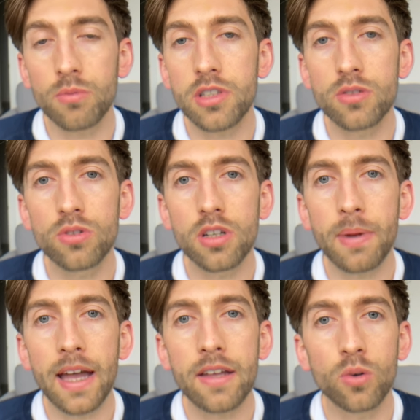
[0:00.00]
we talk
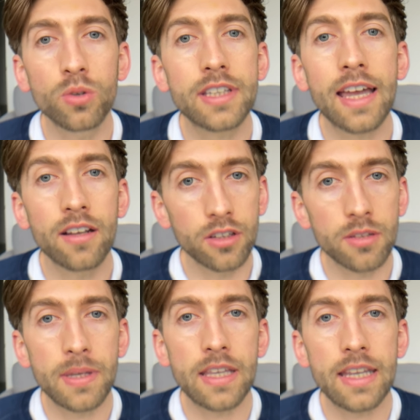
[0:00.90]
about or download the
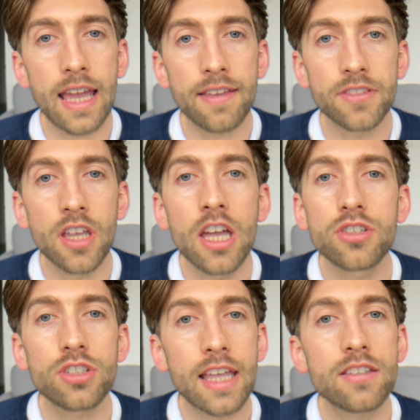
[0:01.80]
P D Fs,
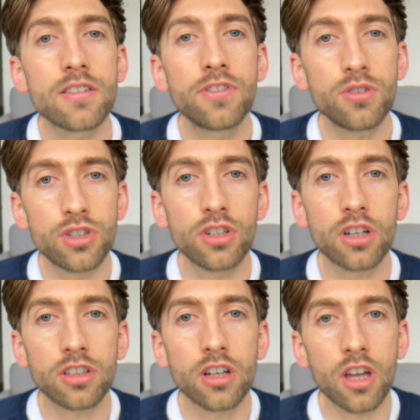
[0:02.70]
just head to future doc
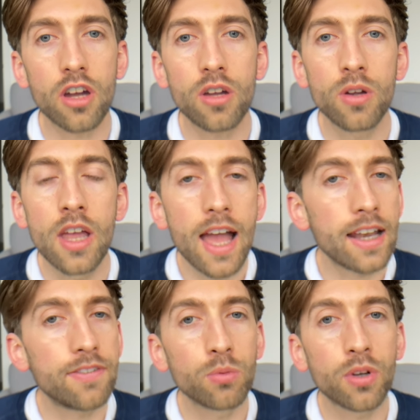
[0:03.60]
dot co. And
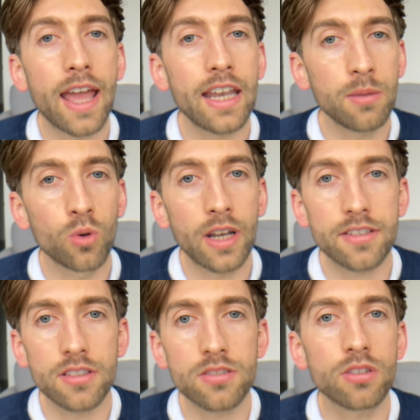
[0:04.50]
if you want any more
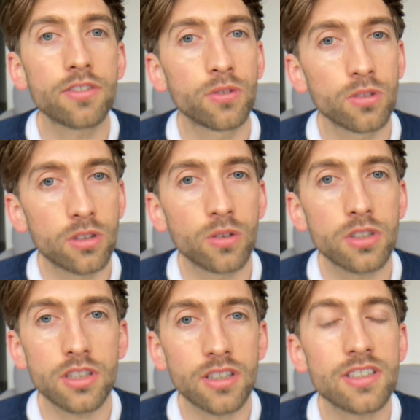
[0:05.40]
lessons or the full course,
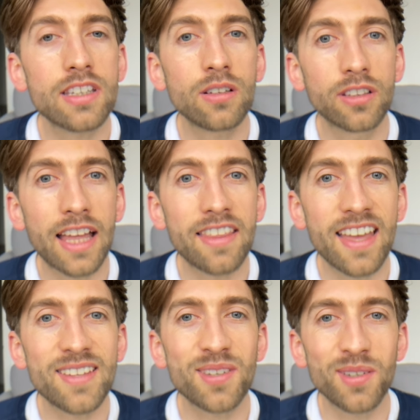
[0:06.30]
you can see all that there
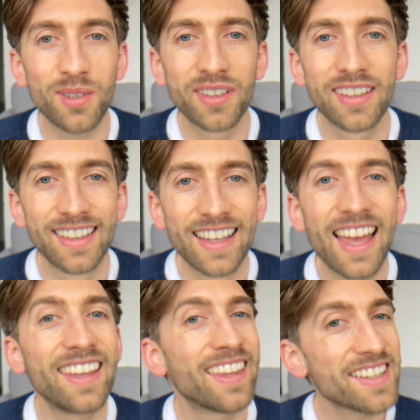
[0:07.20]
too.
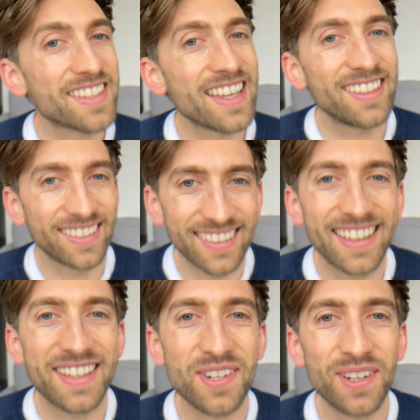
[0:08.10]
And that said,
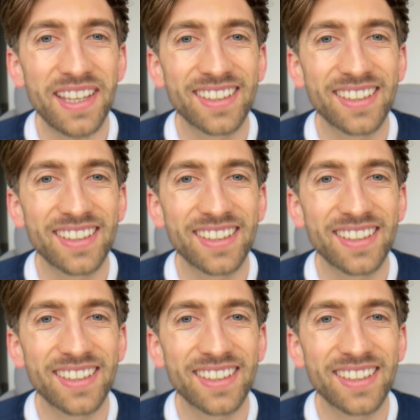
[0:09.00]
enjoy.